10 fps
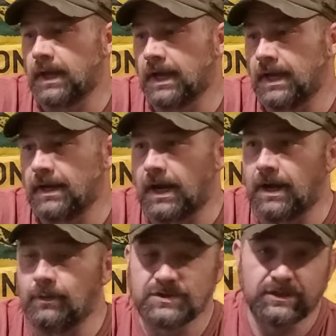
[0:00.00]
And
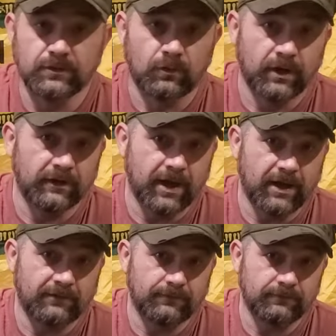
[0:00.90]
I was ignoring
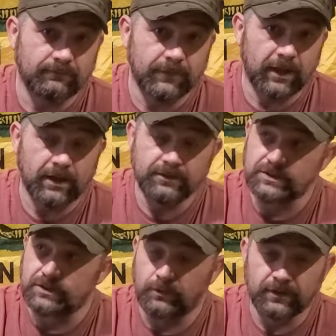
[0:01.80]
that and
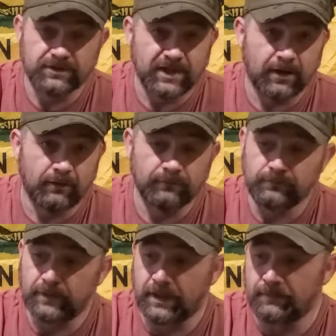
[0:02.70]
just going to
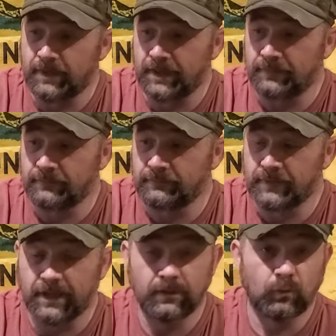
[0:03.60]
town, and man,
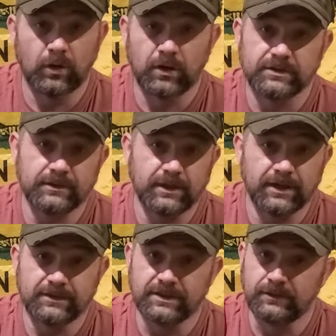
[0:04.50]
it worked.
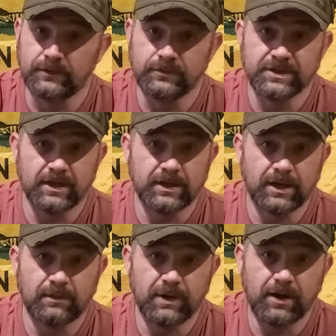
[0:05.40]
It didn't lose any
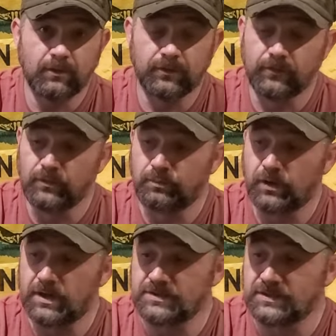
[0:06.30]
kind of power through the
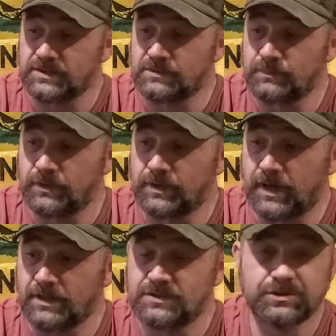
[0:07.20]
process, but
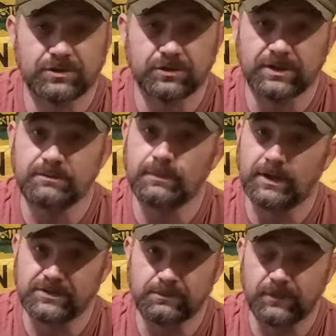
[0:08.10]
I sure did
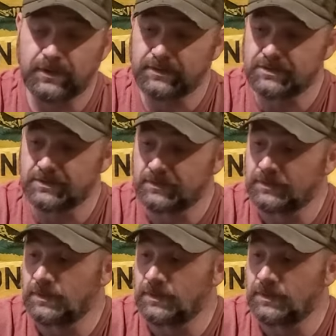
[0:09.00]
melt some things.